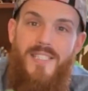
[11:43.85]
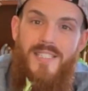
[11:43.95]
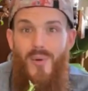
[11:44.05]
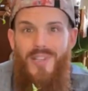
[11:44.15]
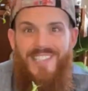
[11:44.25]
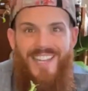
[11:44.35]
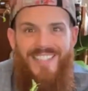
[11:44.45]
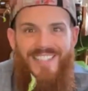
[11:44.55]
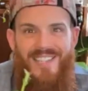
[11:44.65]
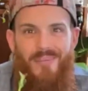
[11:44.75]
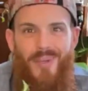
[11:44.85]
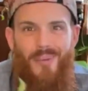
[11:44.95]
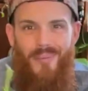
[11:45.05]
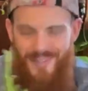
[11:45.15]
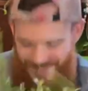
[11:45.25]
So excited to see it
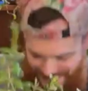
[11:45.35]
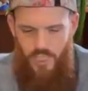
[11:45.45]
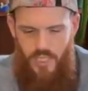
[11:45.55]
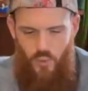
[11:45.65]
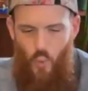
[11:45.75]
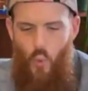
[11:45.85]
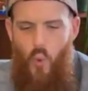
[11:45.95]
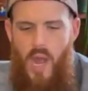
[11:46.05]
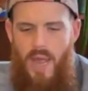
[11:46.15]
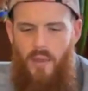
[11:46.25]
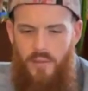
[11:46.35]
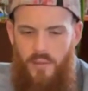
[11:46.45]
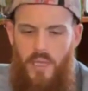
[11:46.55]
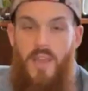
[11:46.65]
bloom. She is wild.